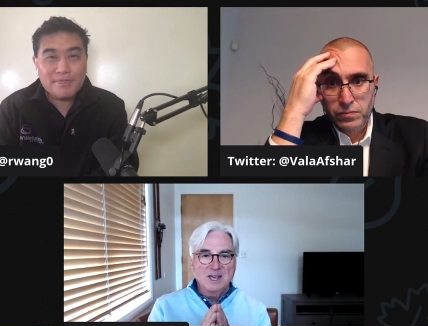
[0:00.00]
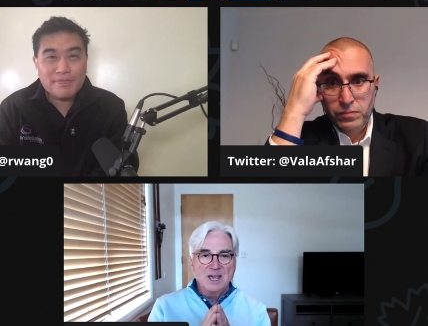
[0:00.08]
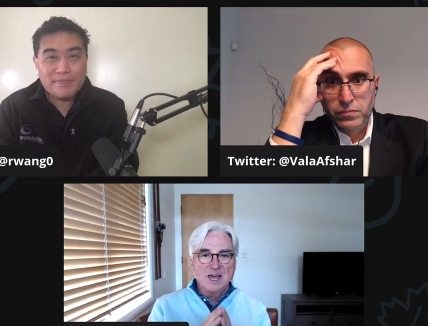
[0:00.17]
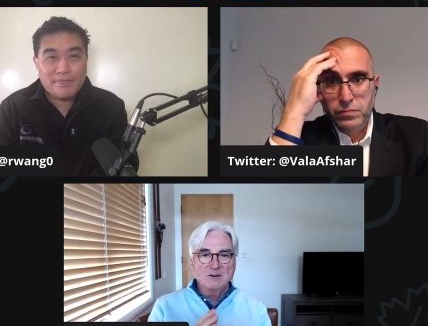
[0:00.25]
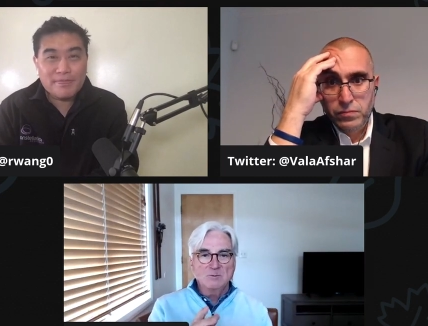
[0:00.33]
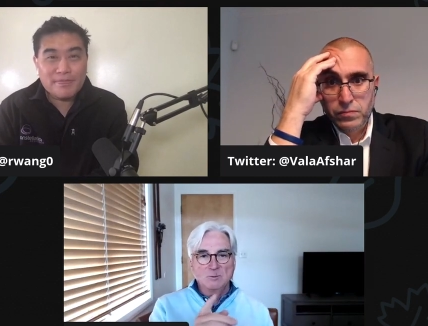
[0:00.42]

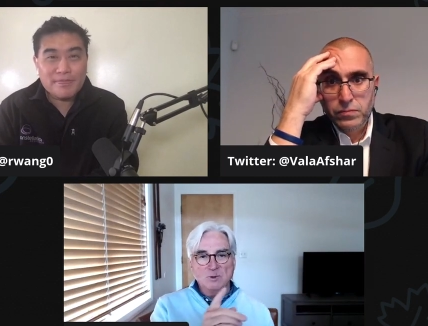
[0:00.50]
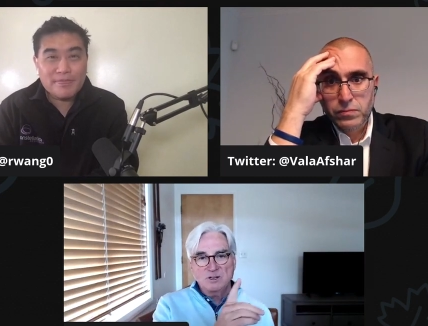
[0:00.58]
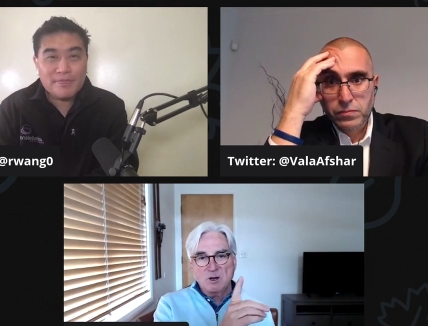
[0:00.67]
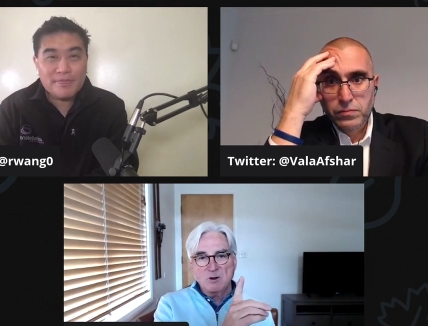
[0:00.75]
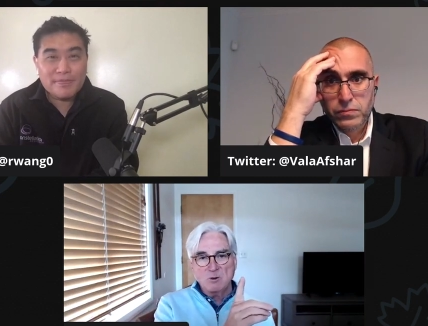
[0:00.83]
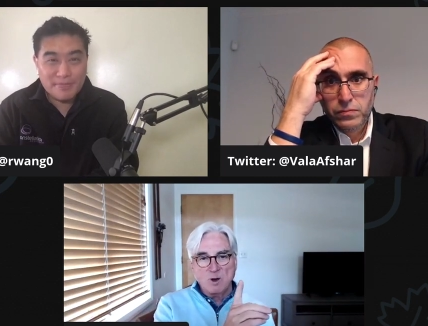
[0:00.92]
Speaker 1: and we
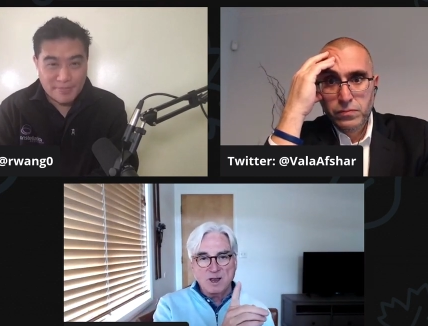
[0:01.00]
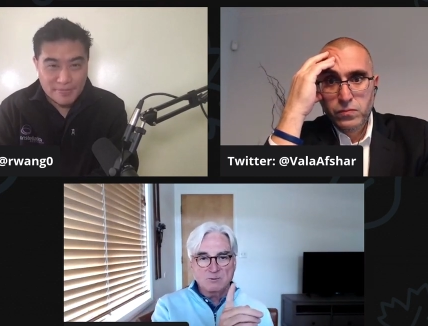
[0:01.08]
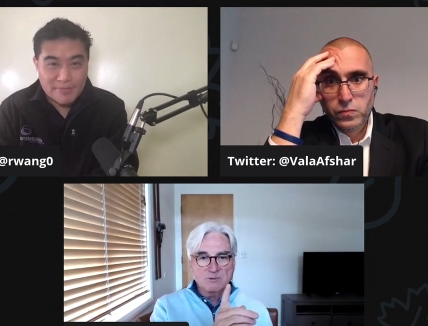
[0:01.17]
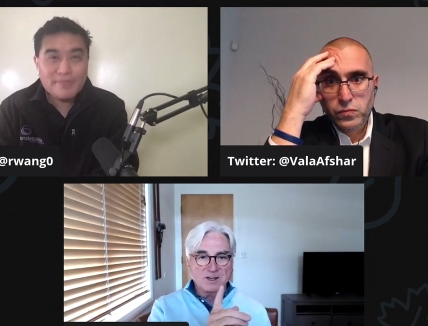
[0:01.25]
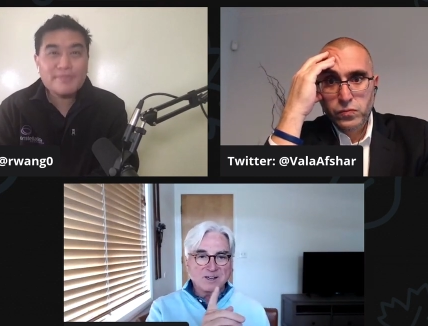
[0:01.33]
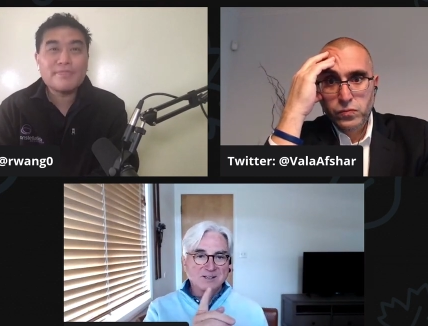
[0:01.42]
don't quite
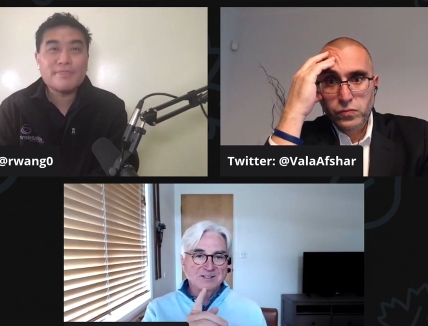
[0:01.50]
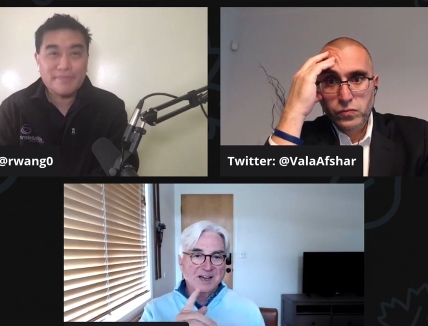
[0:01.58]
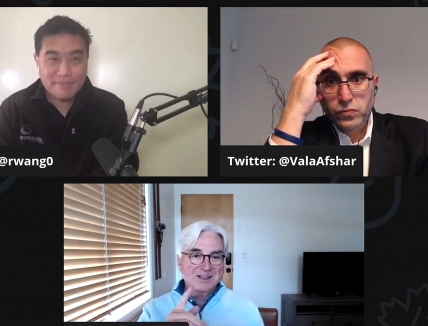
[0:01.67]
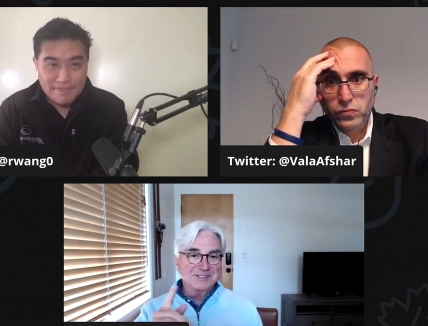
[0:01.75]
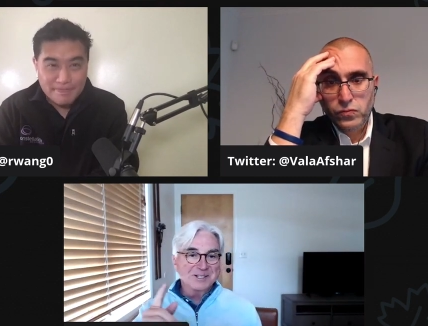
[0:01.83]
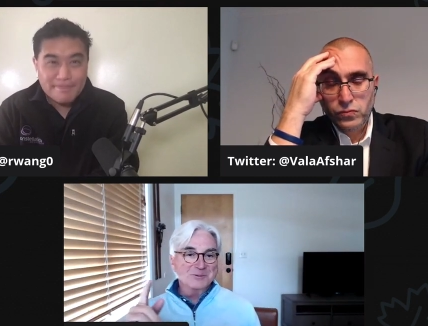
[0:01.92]

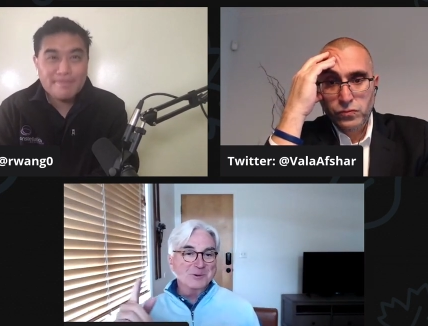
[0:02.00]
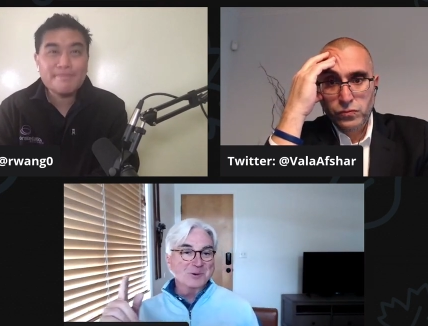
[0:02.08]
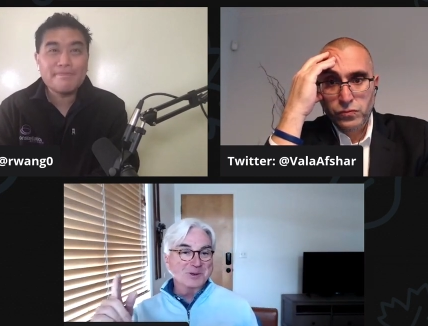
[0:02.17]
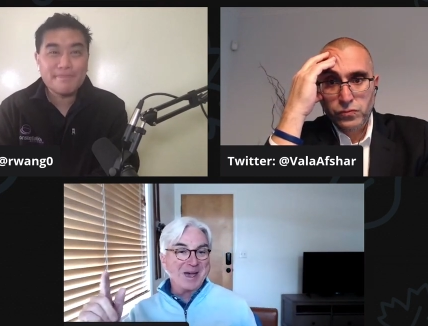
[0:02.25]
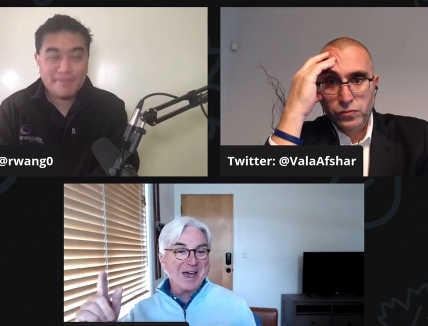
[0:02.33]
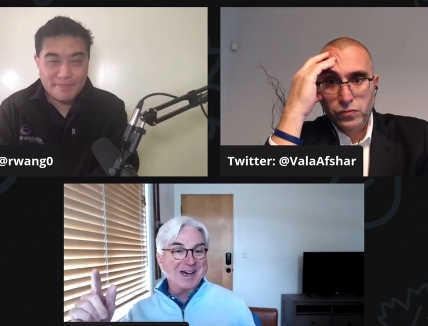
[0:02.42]
recognize it when we
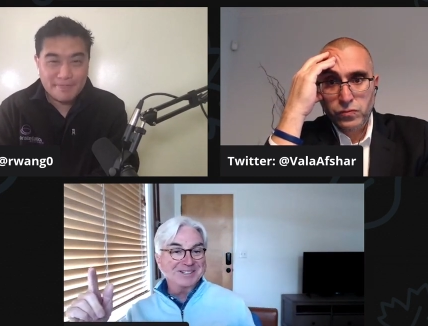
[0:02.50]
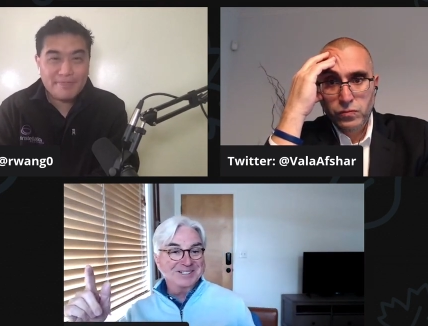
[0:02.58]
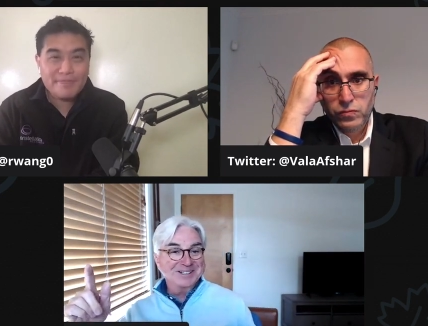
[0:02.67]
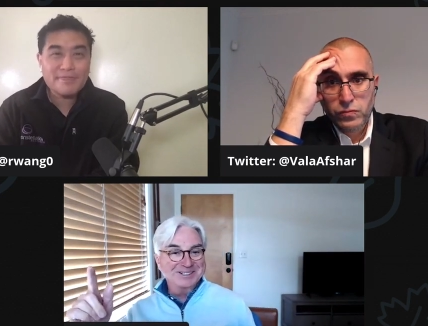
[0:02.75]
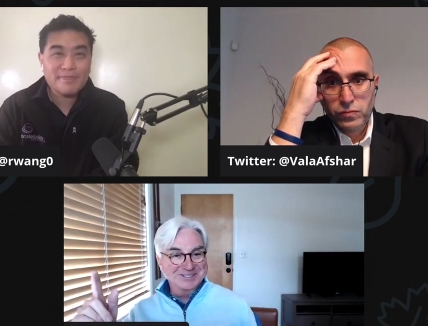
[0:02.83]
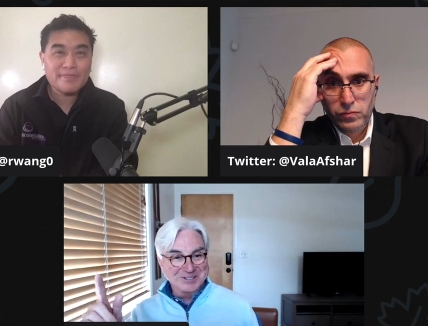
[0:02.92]
pass
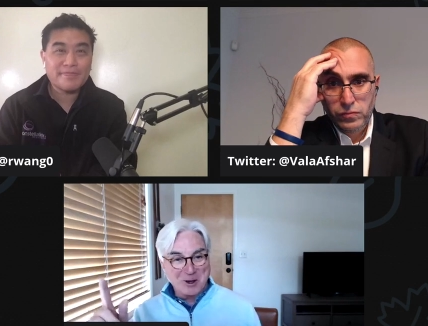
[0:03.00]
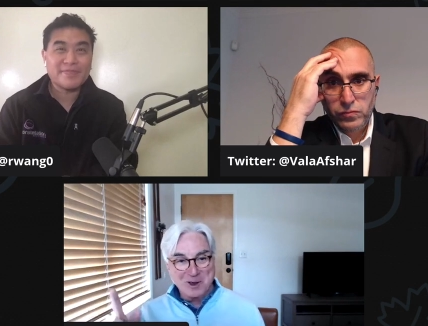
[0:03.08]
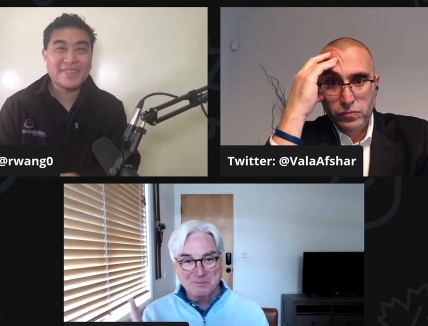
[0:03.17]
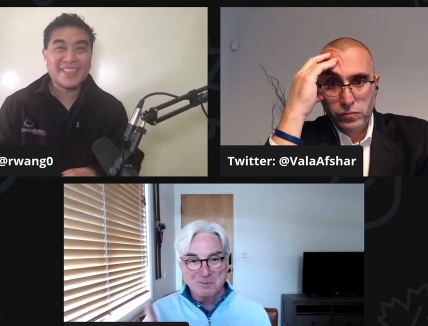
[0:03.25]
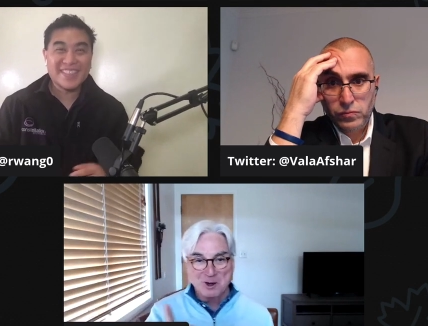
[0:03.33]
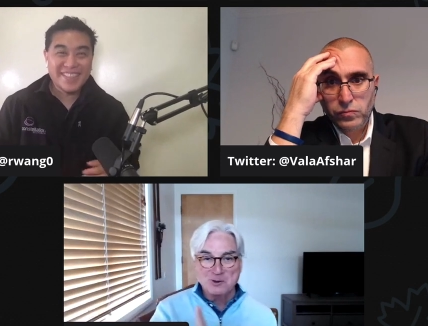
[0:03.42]
it
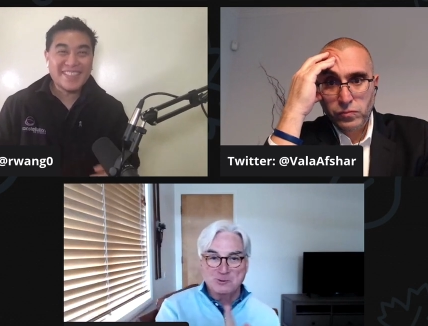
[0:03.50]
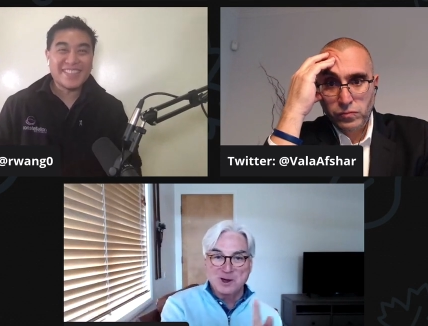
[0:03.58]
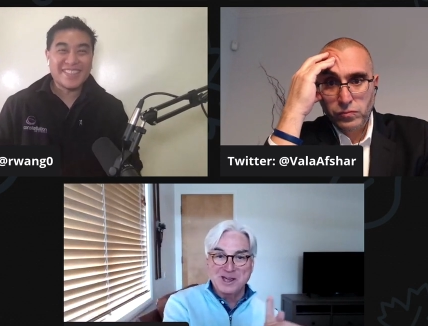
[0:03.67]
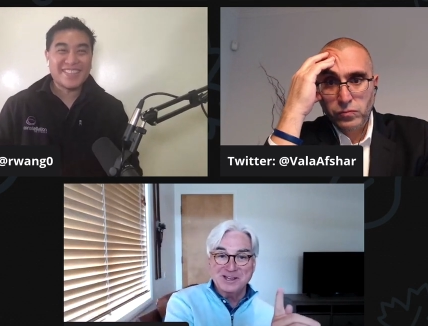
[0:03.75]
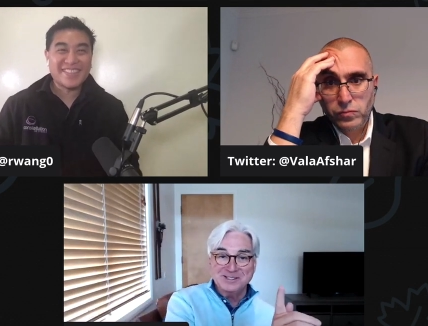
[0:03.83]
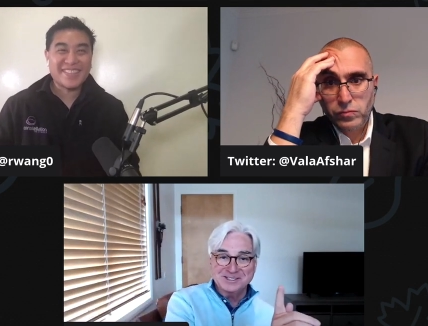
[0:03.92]
going both
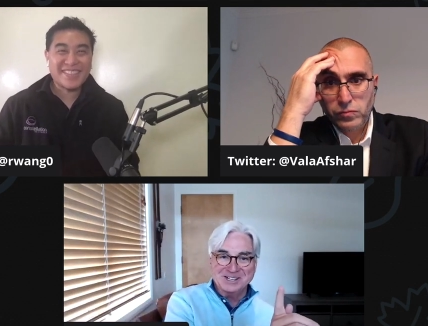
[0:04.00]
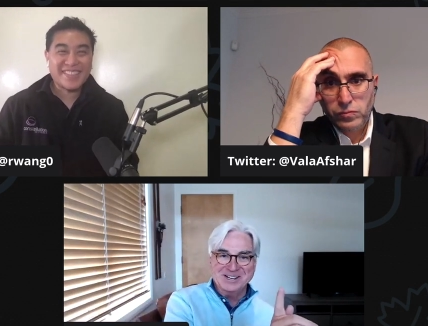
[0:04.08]
ways